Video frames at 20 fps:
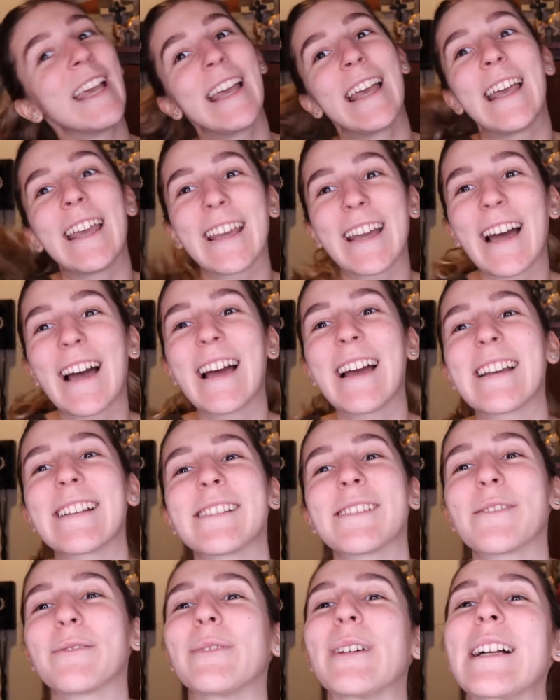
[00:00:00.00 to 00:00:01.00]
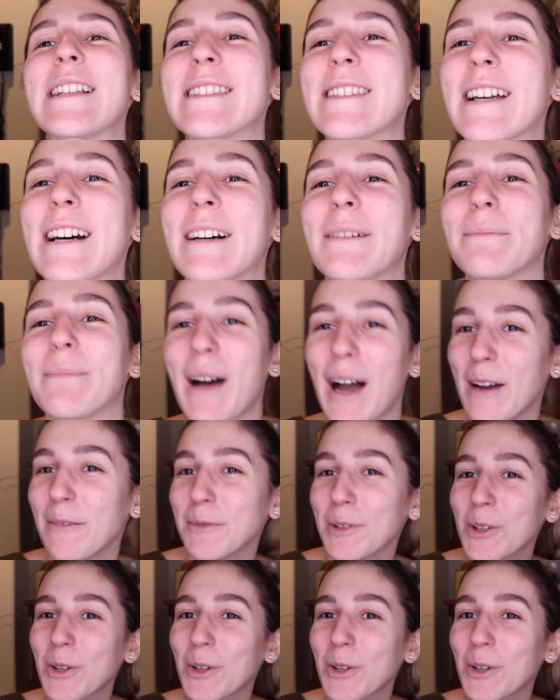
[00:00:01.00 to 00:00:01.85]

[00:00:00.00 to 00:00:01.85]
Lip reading: Hey guys, what's up? I'm